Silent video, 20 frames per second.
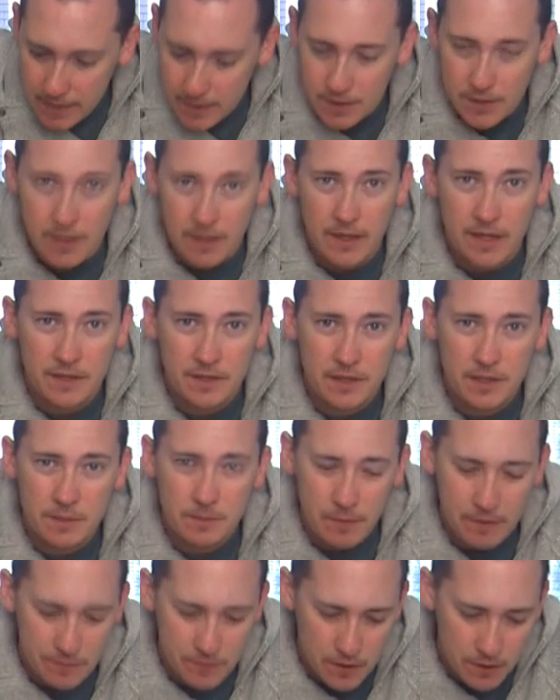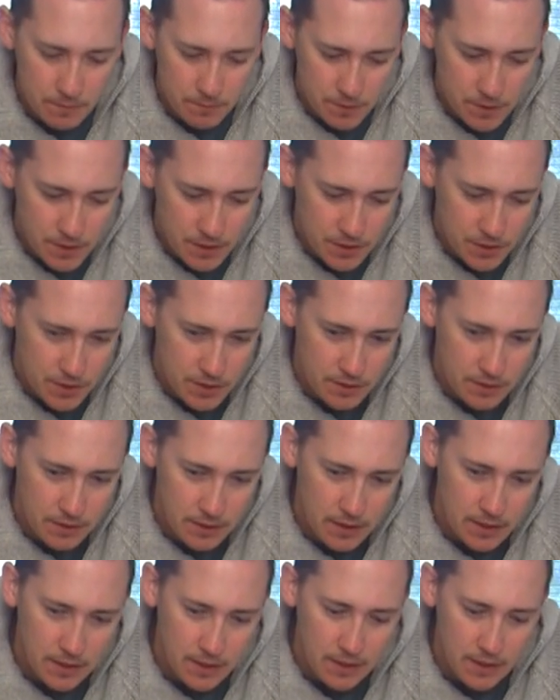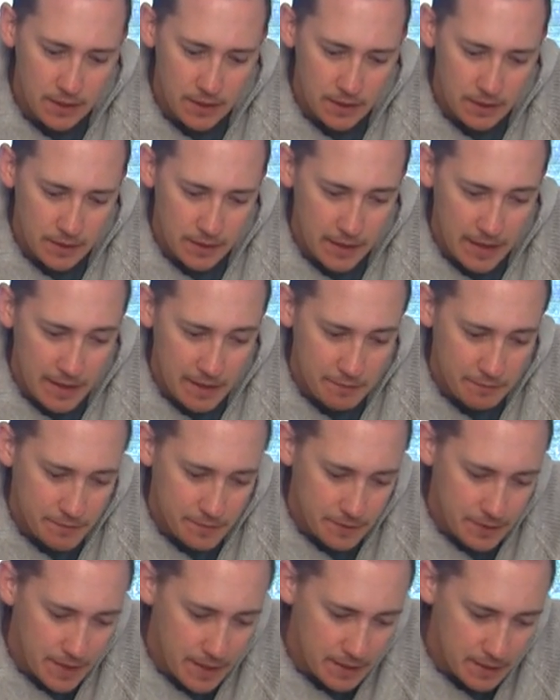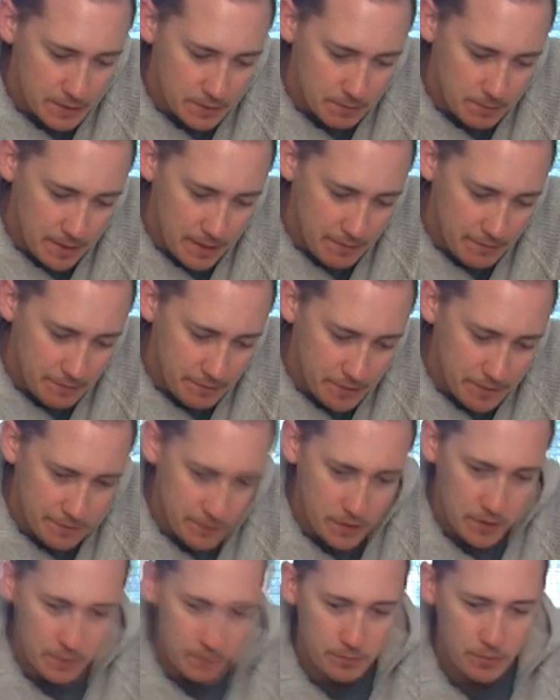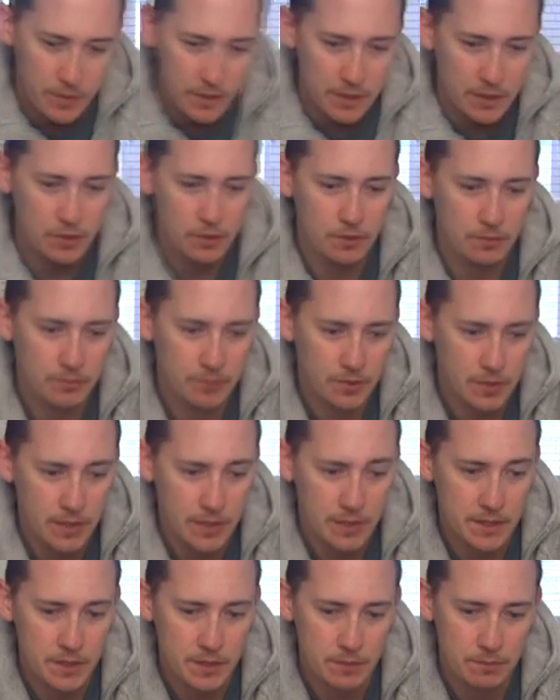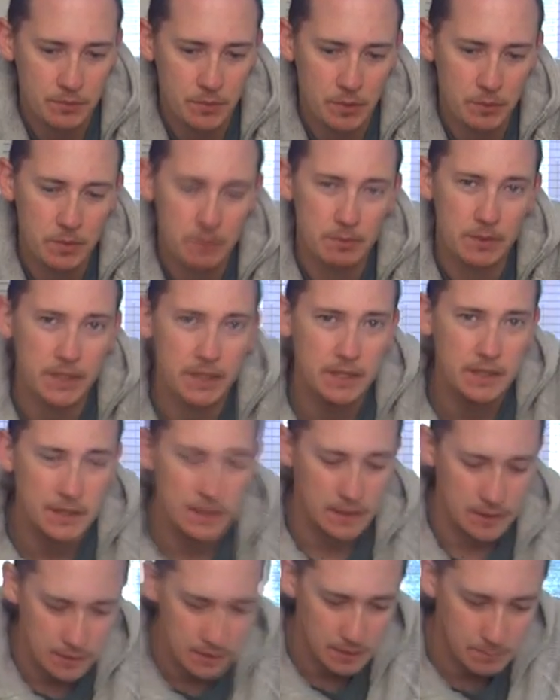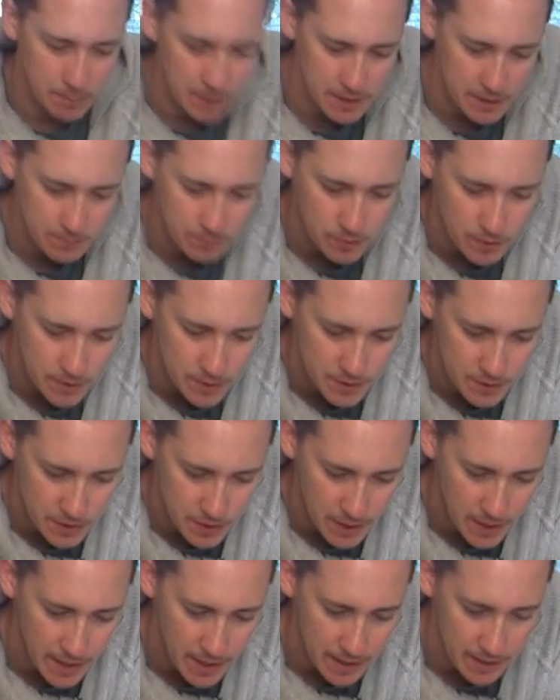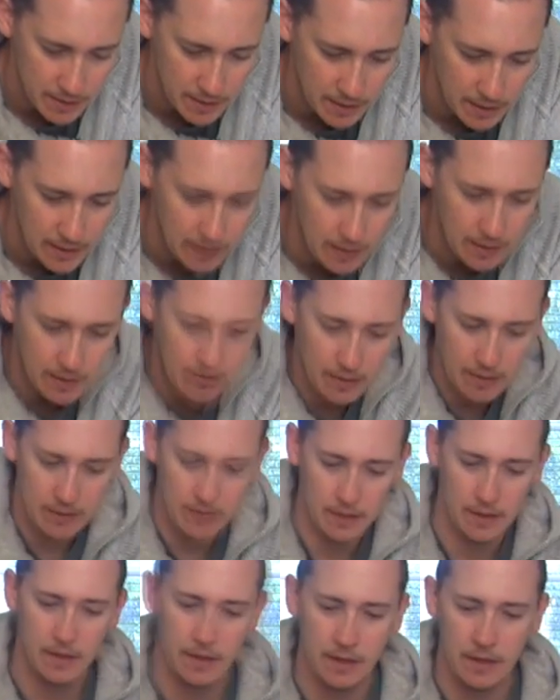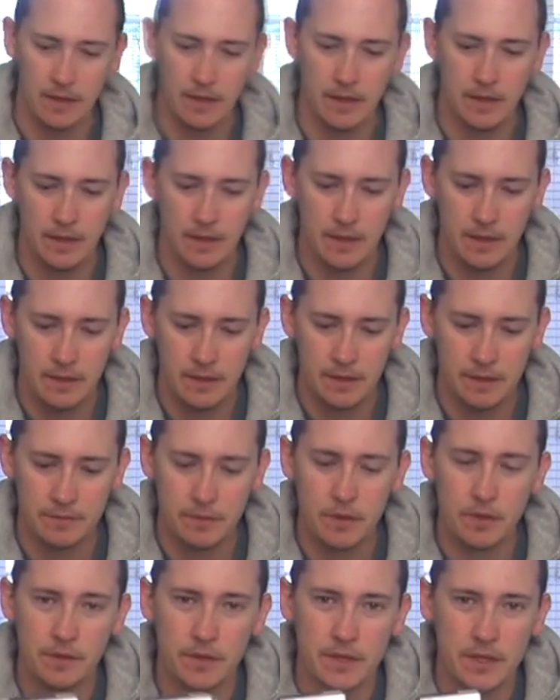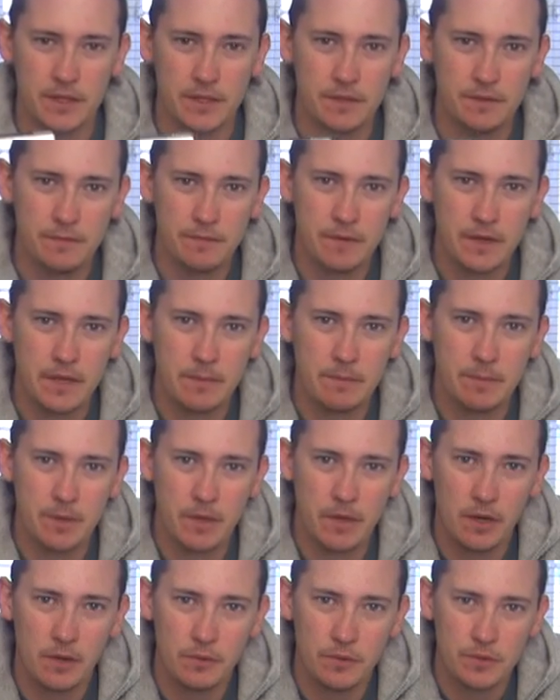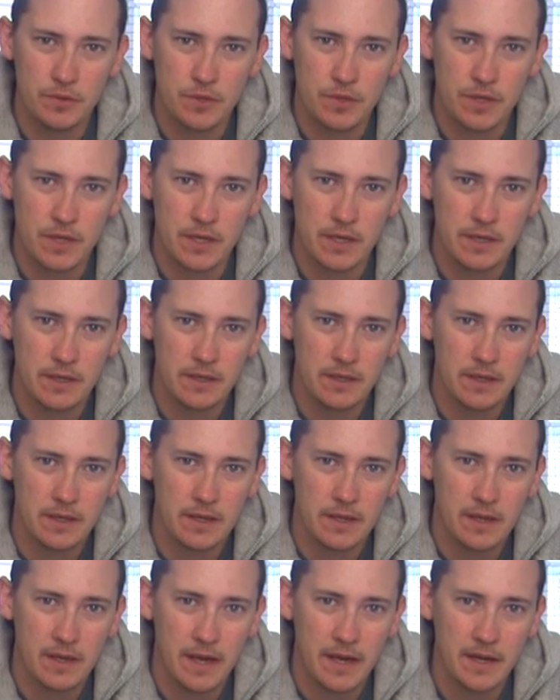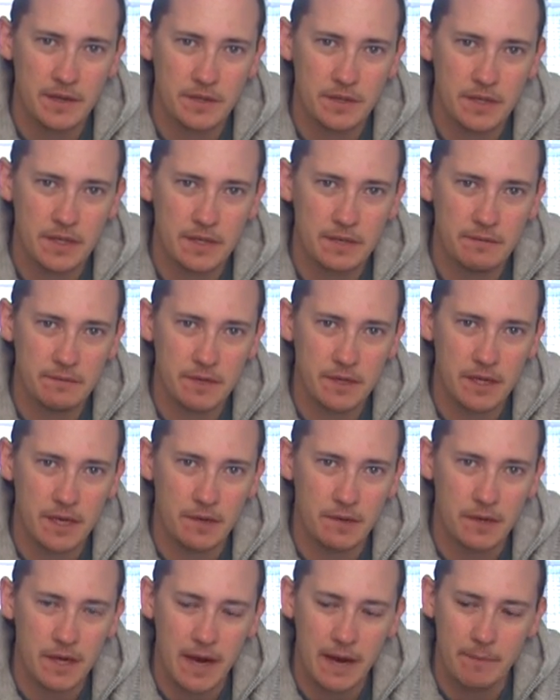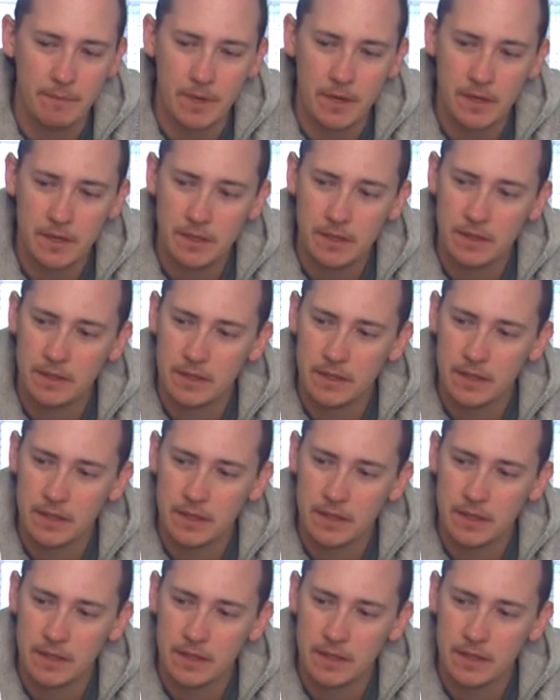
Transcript: So that's this month's competition. Now for next month, I've got a pretty cool prize, probably the best prize yet. I've got this Flip Ultra HD video camera.